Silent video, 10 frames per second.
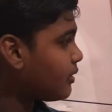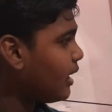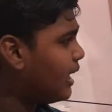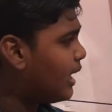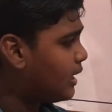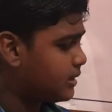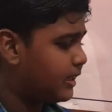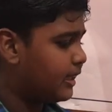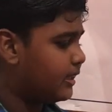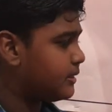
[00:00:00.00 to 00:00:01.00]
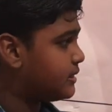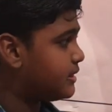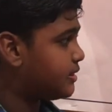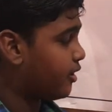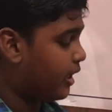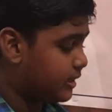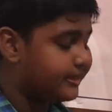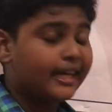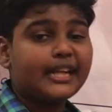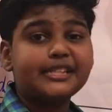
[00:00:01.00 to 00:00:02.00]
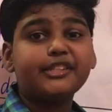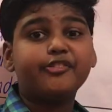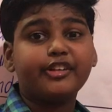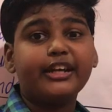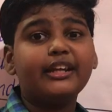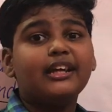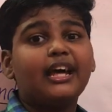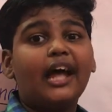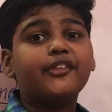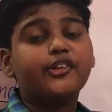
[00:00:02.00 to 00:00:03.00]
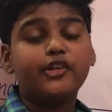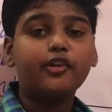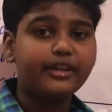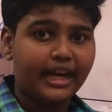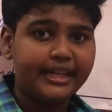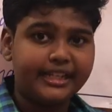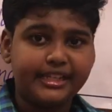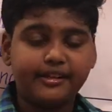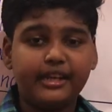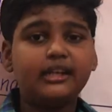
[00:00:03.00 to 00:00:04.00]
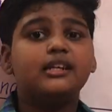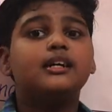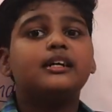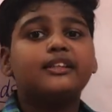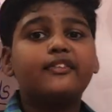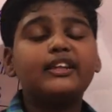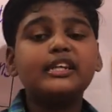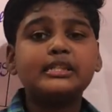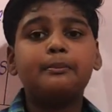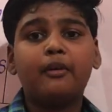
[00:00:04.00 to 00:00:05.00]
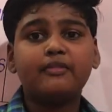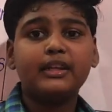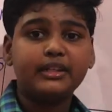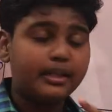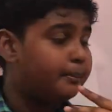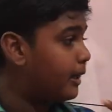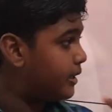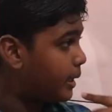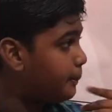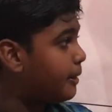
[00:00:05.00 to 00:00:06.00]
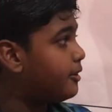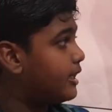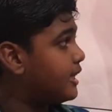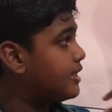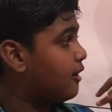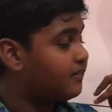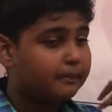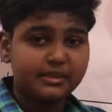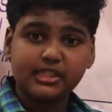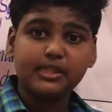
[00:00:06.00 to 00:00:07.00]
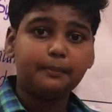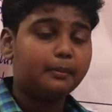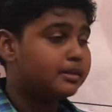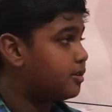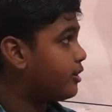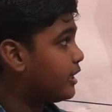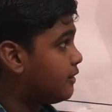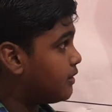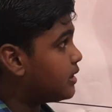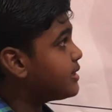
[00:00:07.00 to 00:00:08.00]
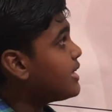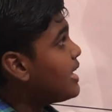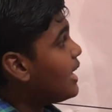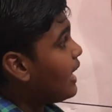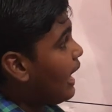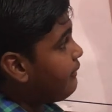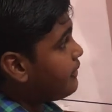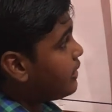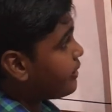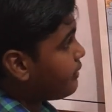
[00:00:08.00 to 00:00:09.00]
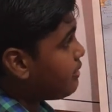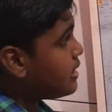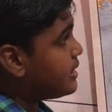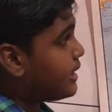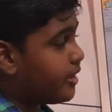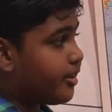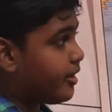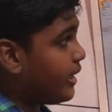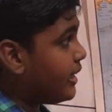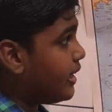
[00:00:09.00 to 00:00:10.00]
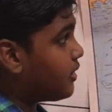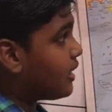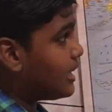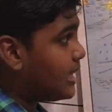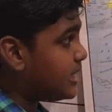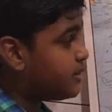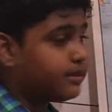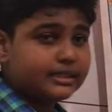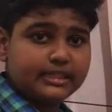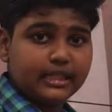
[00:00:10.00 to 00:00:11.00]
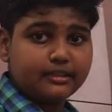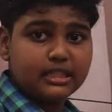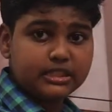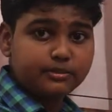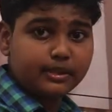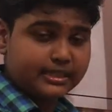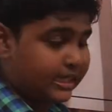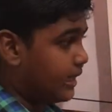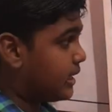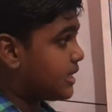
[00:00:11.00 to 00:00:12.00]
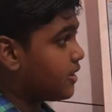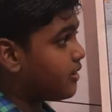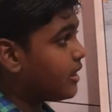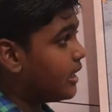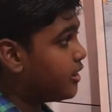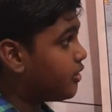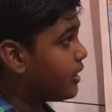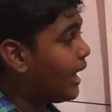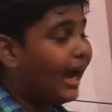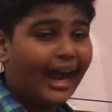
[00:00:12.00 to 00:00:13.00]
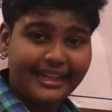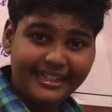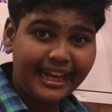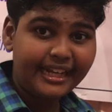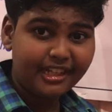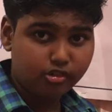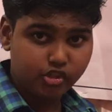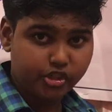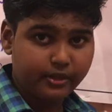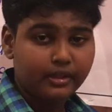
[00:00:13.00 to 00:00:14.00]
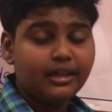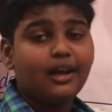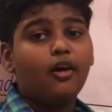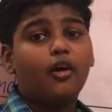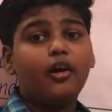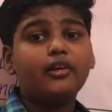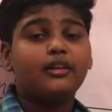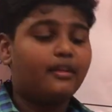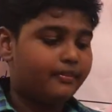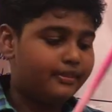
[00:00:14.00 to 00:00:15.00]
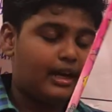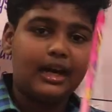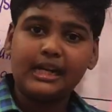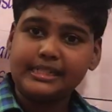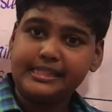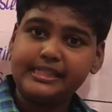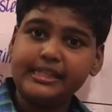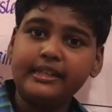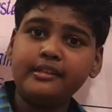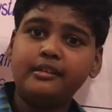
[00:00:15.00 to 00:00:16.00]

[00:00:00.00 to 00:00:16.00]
the Tennessee Red, and the Rio Grande, right? So these are some of the tributaries of the Mississippi, Missouri rivers, and the rivers that drain into the eastward side, that's into the Atlantic Ocean, or the Hudson,